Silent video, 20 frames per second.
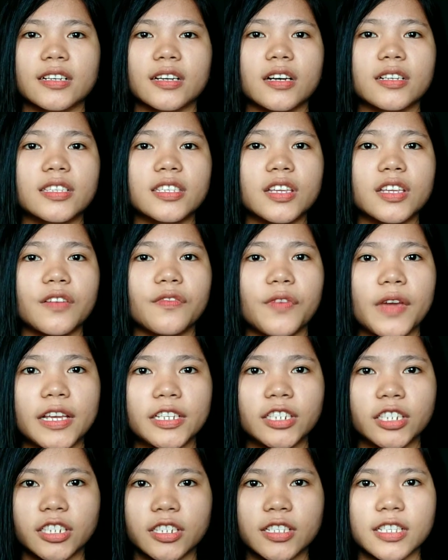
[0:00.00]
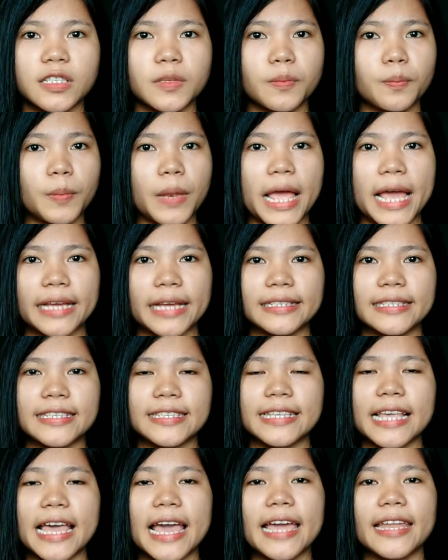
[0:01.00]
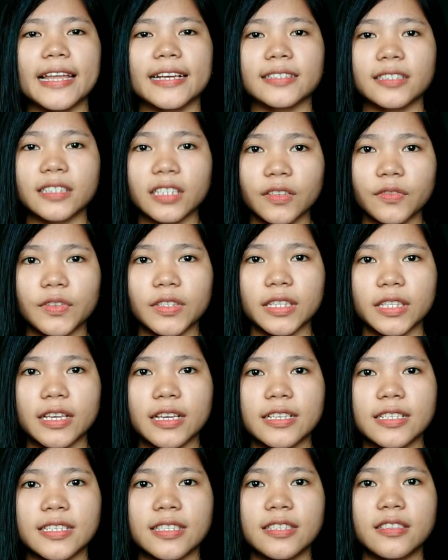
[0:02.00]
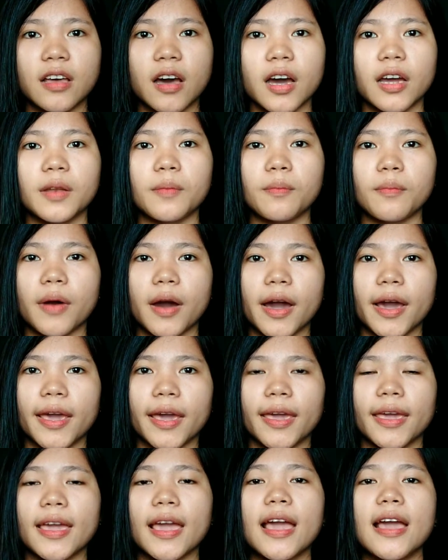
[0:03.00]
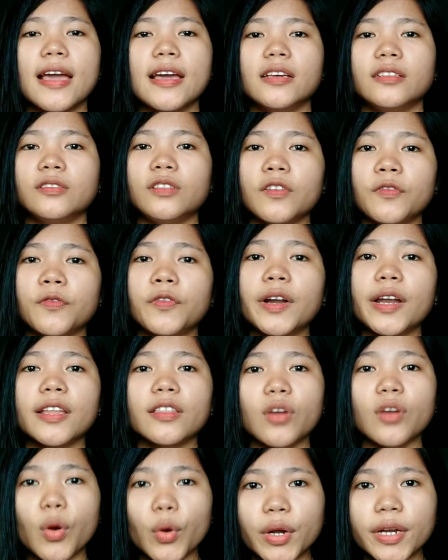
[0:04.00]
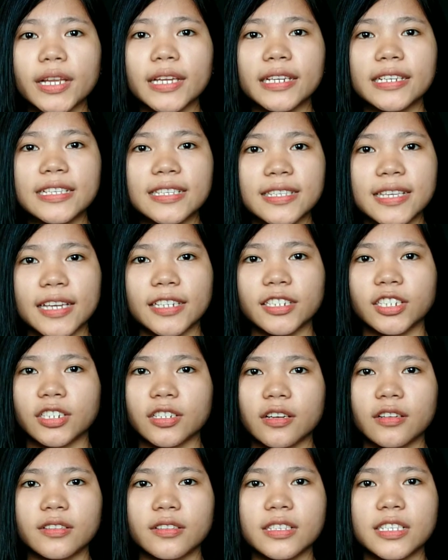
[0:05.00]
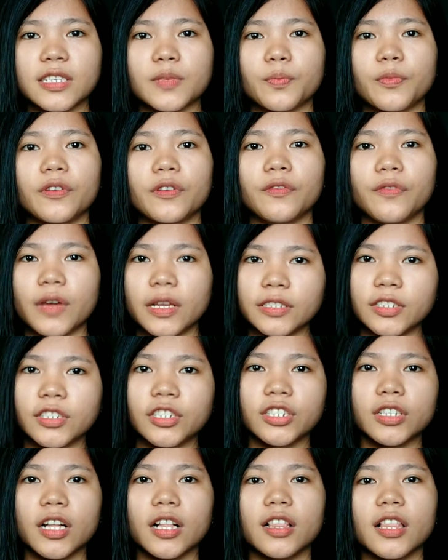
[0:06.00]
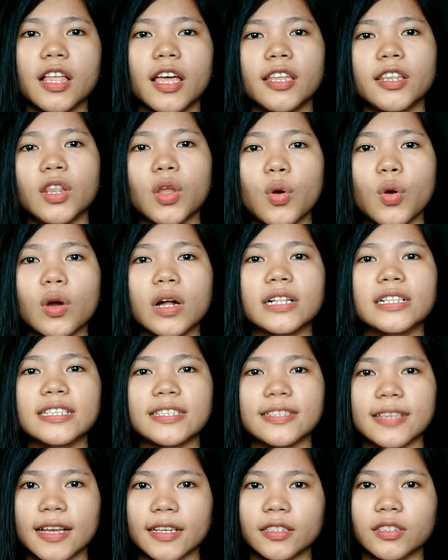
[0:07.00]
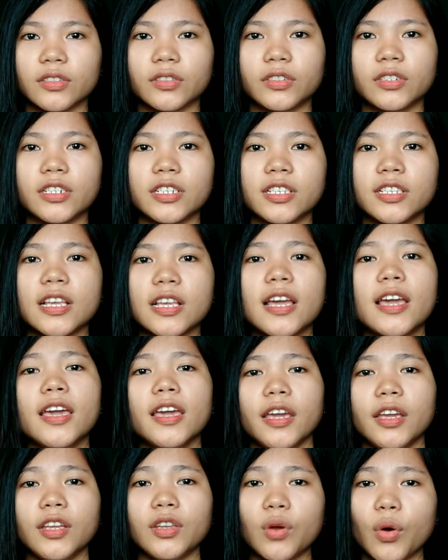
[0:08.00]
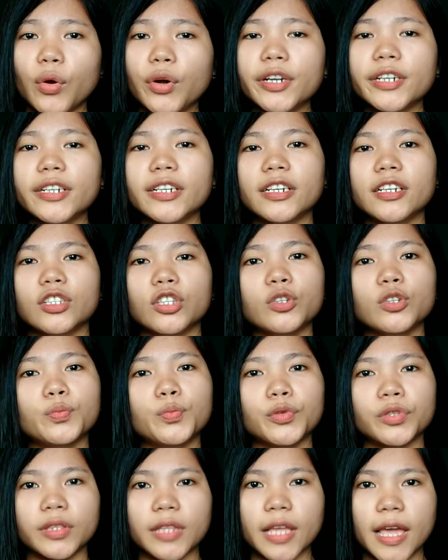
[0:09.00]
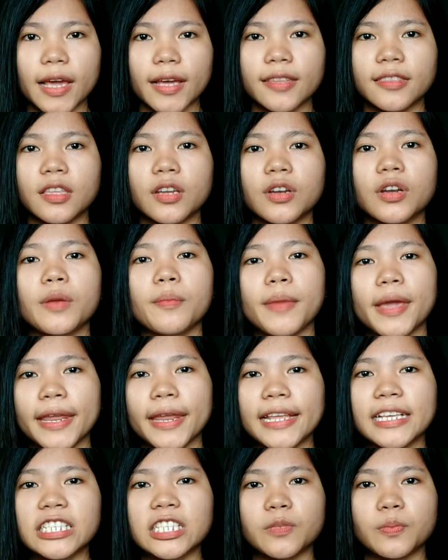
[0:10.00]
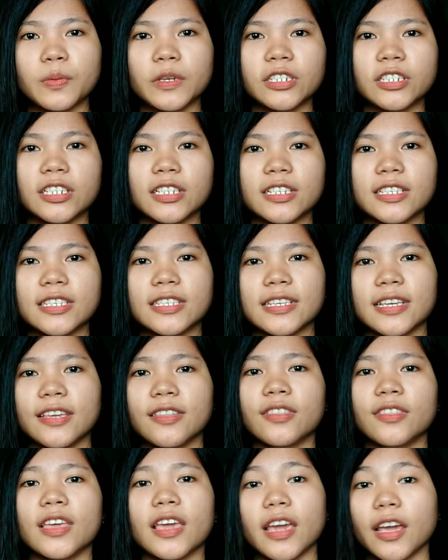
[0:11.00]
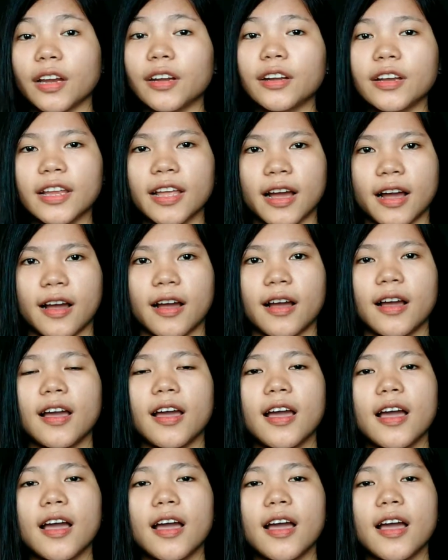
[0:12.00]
conservation plans and activities done by different organizations, provincial and local sectors in order to protect the remaining species in the area.